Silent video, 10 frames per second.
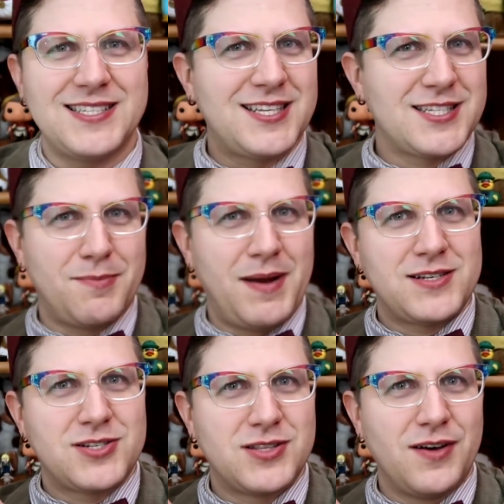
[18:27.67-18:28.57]
It doesn't
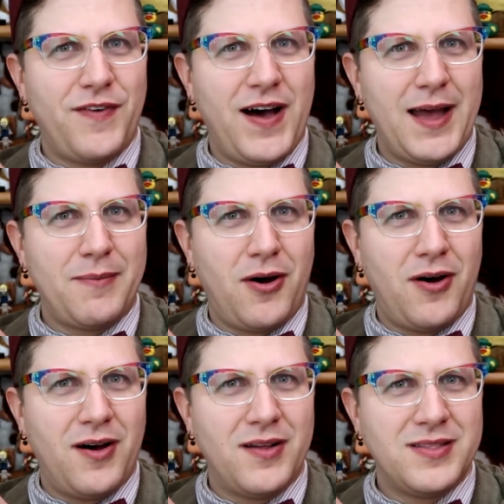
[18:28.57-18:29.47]
match the vibe
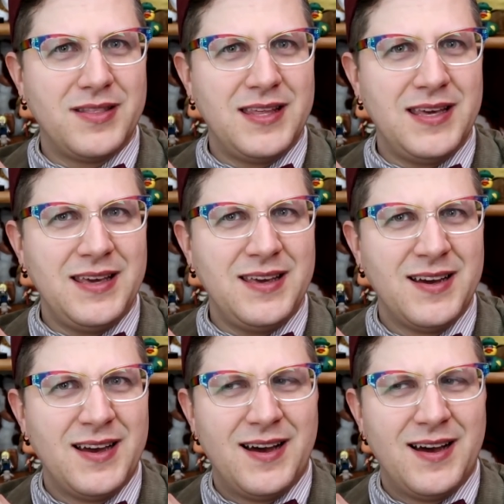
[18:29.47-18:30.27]
on the